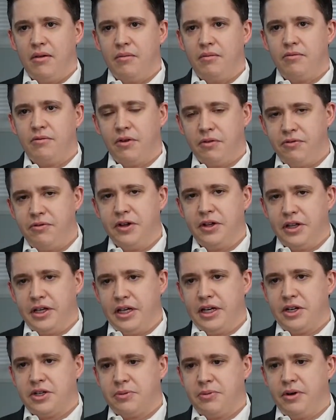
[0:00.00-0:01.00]

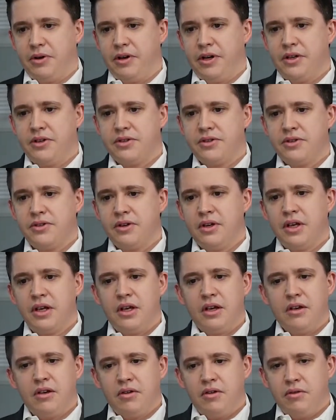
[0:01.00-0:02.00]
fulfilling experience.
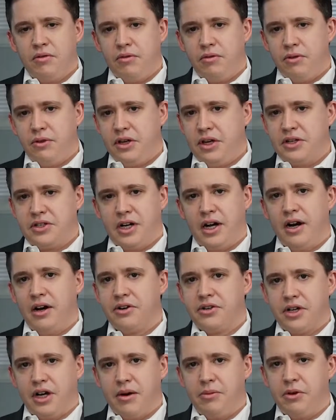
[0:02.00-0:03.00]
The
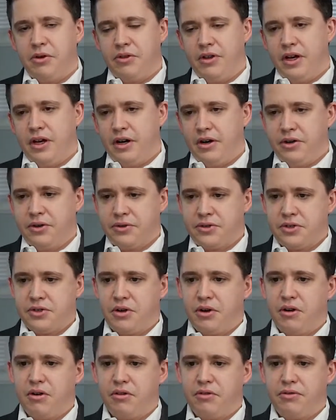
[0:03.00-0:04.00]
entire time you're there, you'll
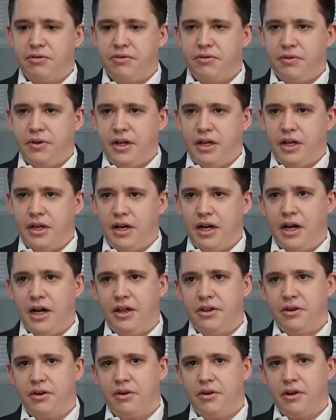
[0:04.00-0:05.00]
serve in
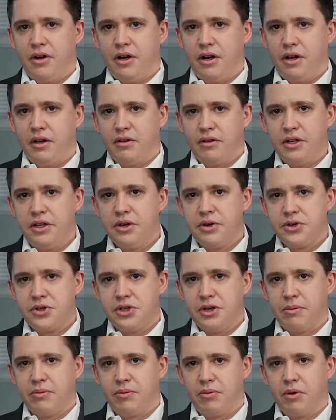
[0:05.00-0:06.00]
either a
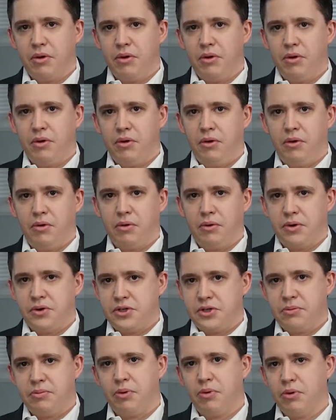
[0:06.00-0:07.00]
leadership role or a
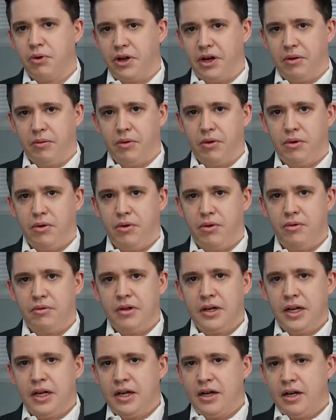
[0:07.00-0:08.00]
supporting role.
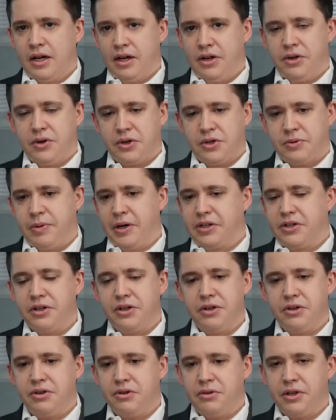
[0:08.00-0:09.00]
And you're expected
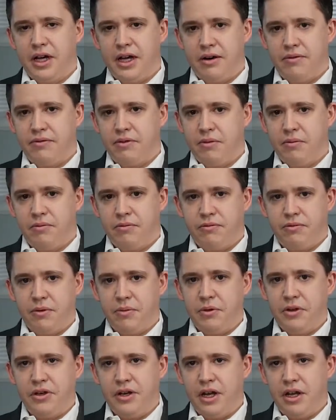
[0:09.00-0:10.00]
to do that from
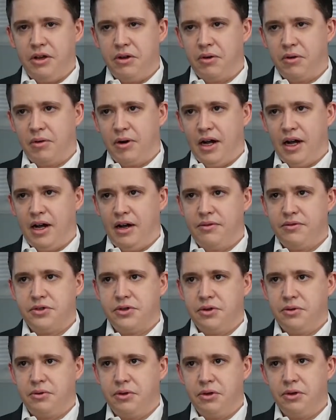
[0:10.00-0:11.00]
the day you arrive.
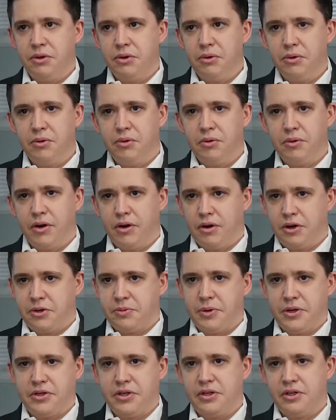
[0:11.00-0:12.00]
So you are
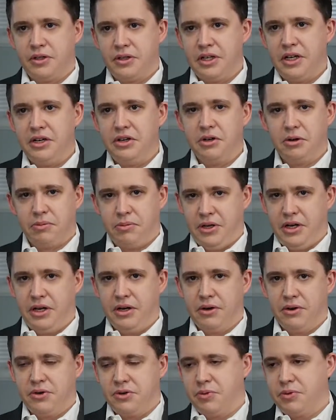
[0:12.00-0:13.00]
expected to lead your
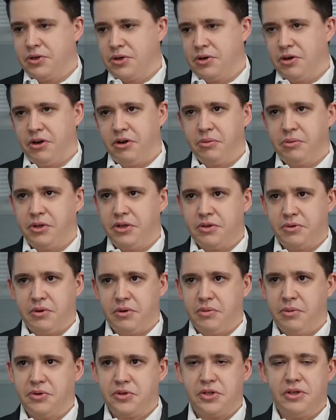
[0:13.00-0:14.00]
peers, which arguably is one
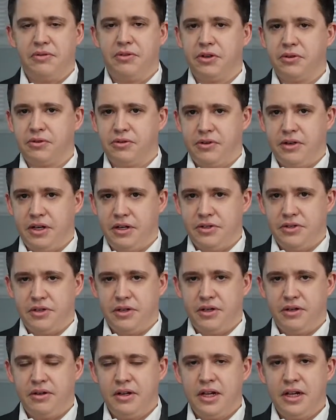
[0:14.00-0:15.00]
of the most difficult things
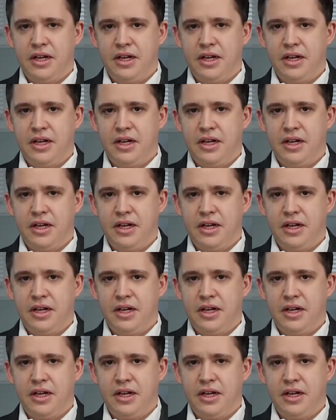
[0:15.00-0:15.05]
that